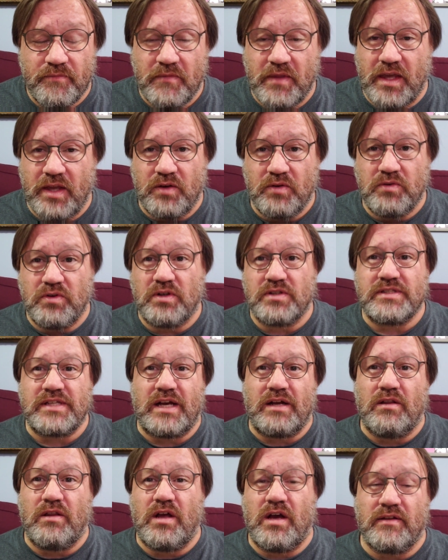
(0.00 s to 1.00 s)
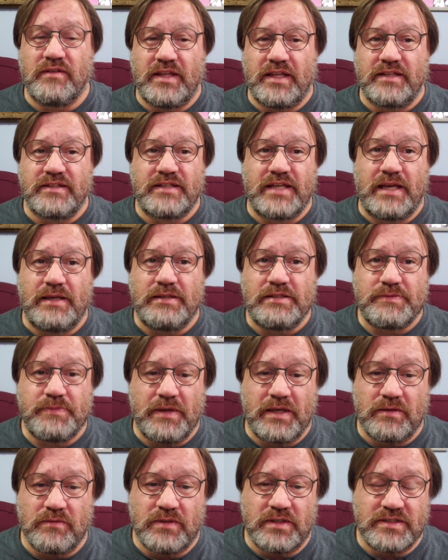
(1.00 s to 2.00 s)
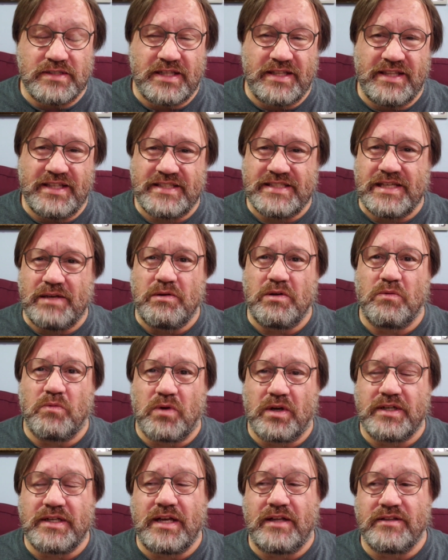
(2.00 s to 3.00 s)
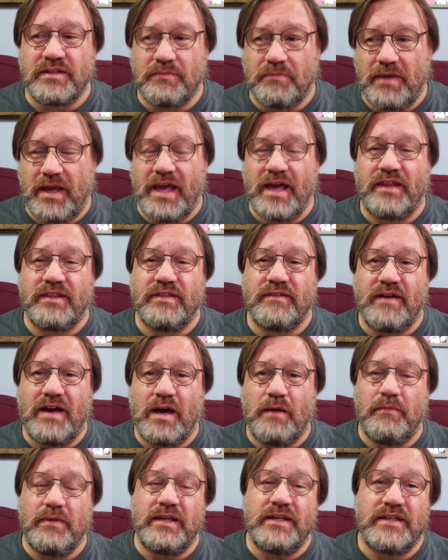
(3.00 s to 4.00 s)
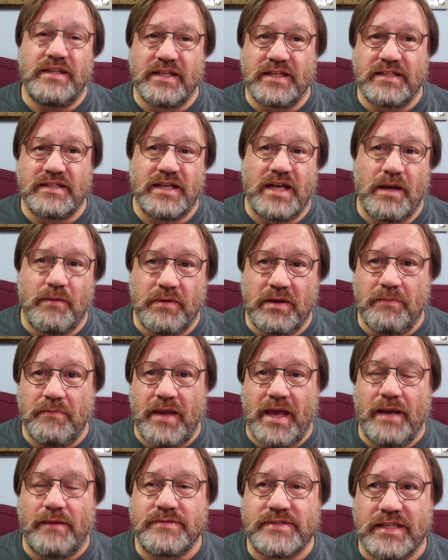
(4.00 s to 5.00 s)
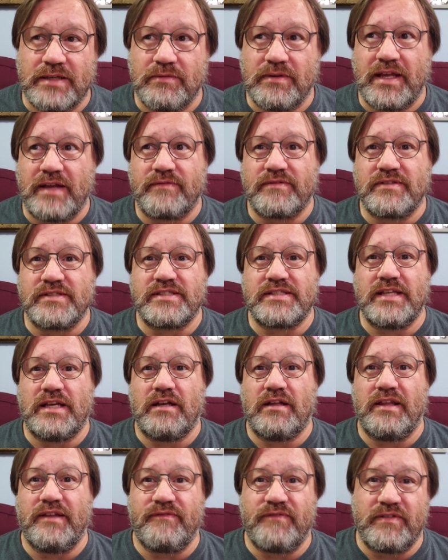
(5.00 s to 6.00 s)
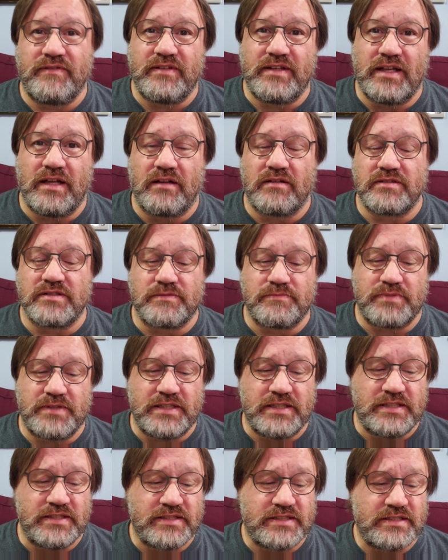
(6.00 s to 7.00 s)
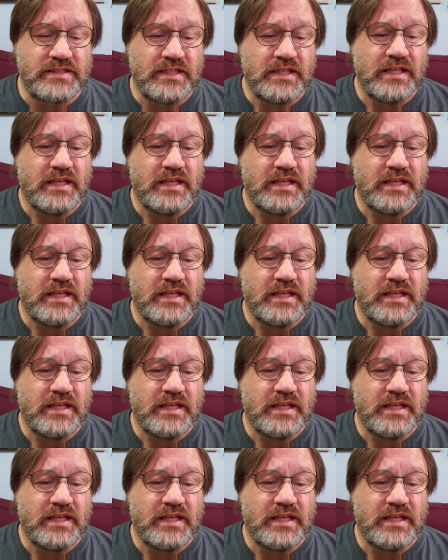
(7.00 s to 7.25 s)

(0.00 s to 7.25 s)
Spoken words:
And who knows how long that time span was. I think someone worked out the math of how many maps they would have to sell at $50 a piece.